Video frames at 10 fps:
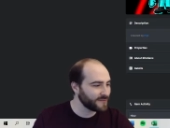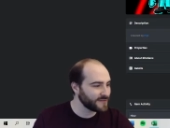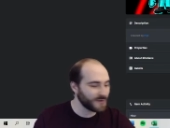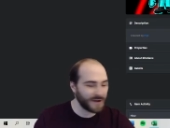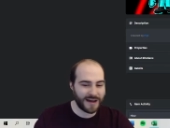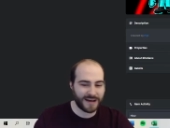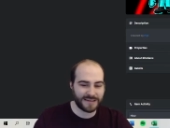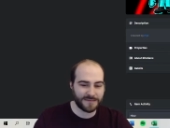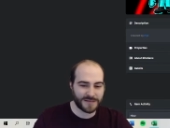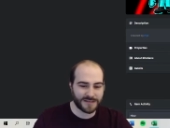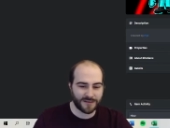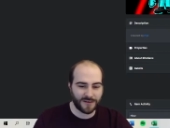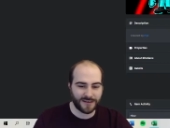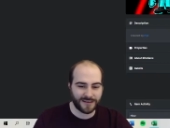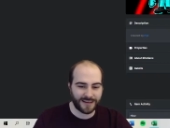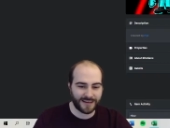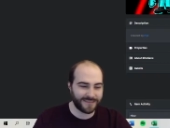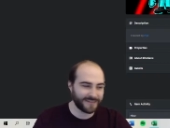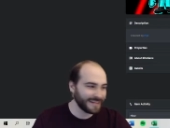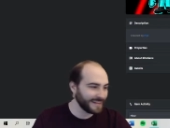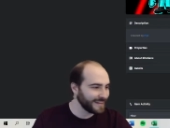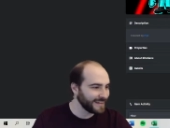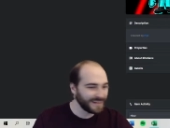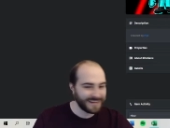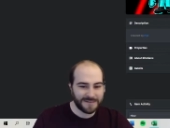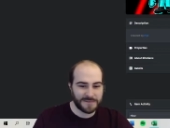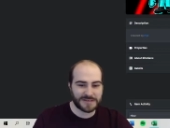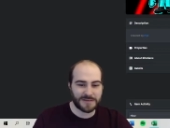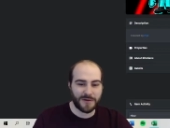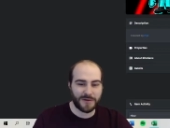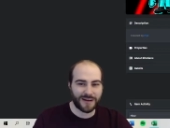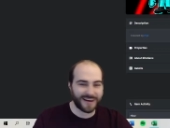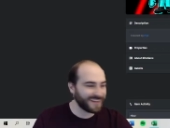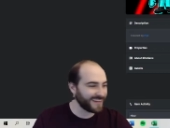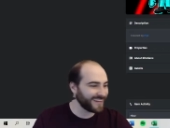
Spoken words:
So I did miss a lot, and then missed the boat kind of thing.